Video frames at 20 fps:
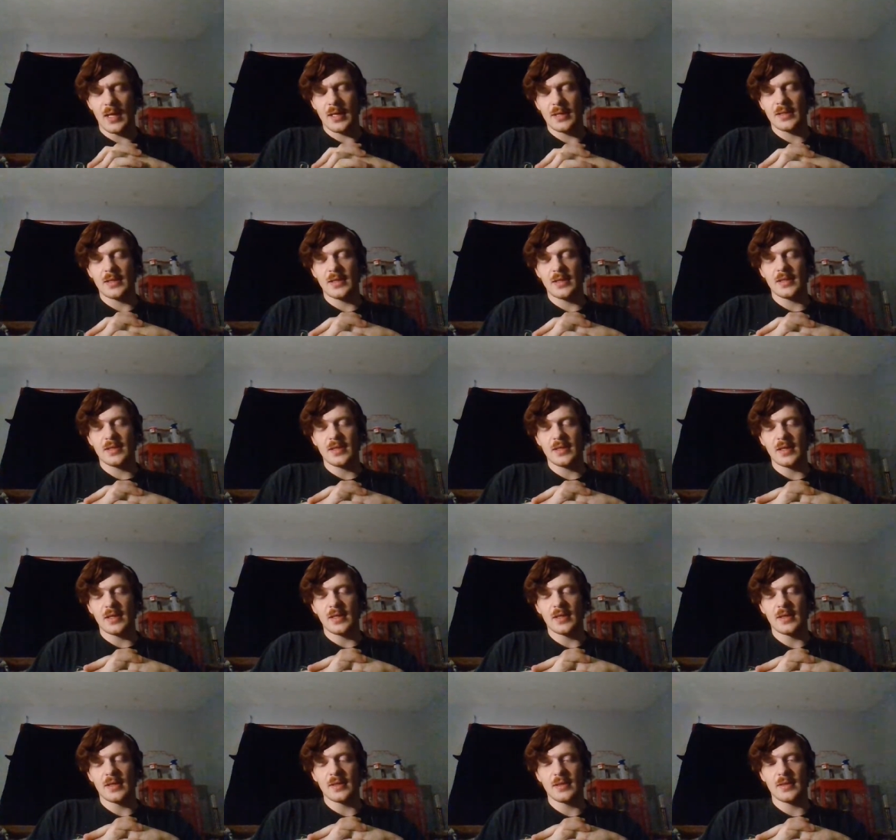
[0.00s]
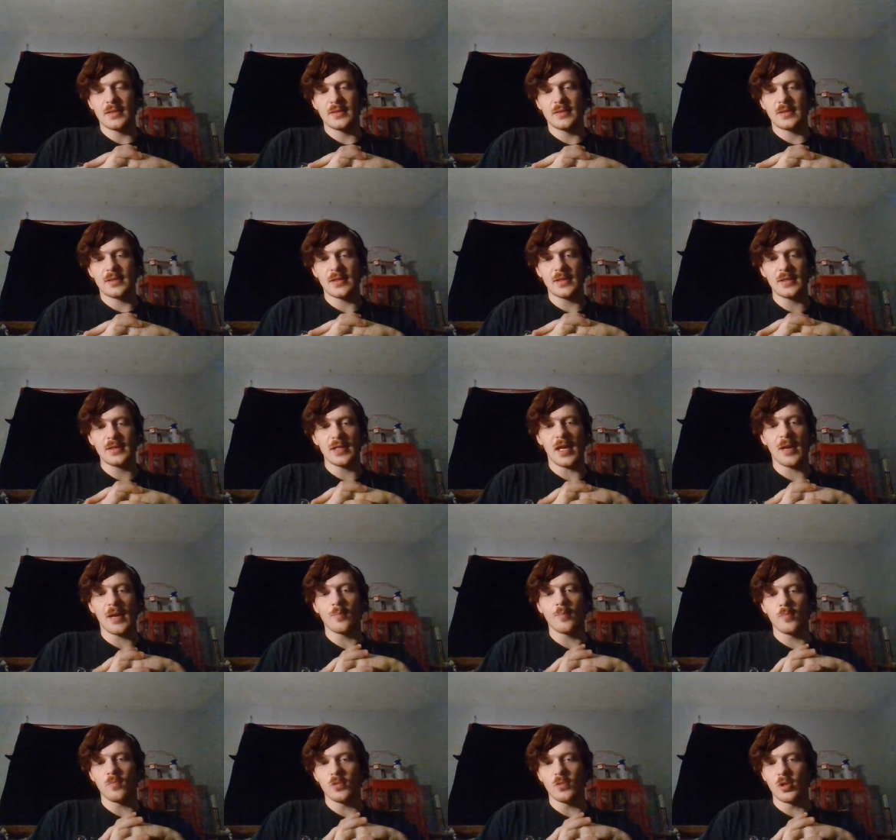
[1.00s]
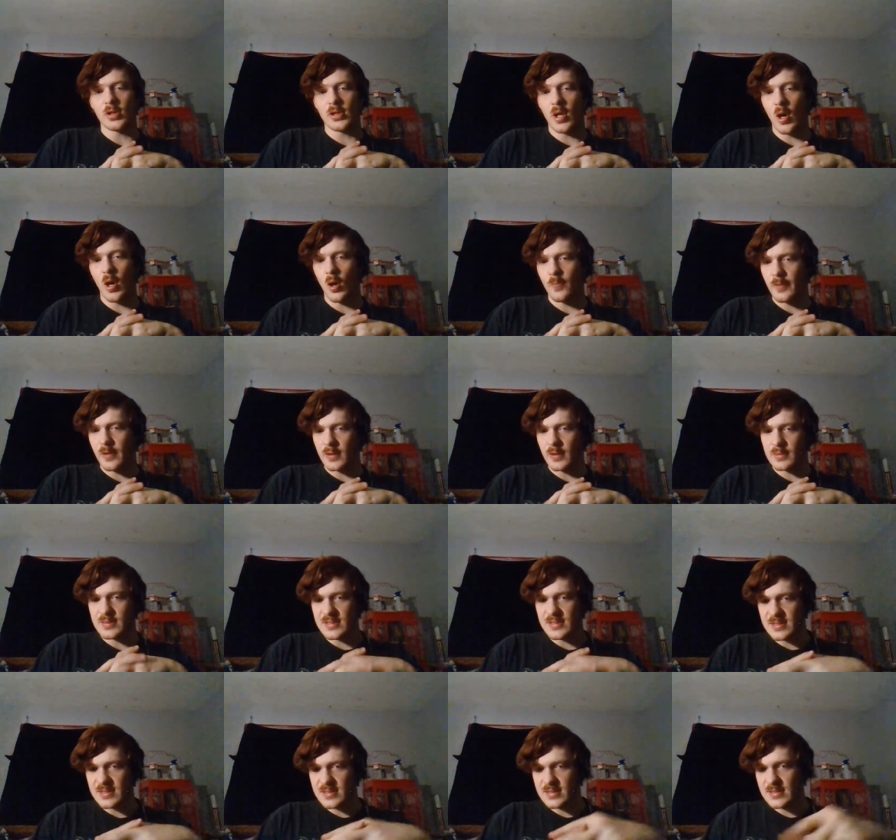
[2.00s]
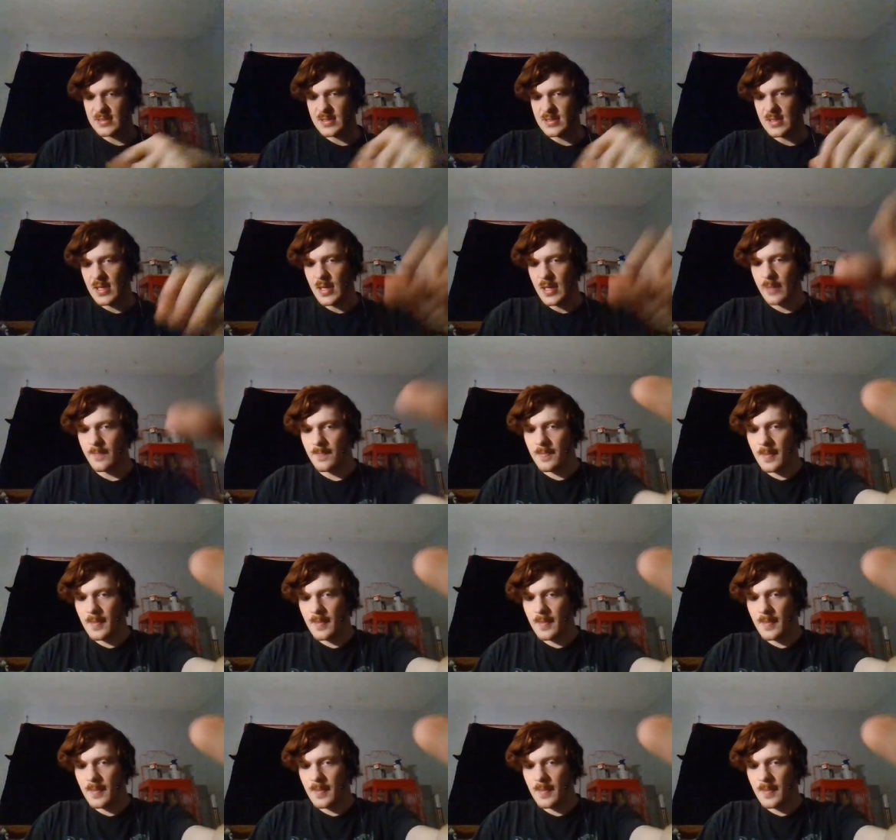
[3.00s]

uh, the the thing that I'm look hoping to see,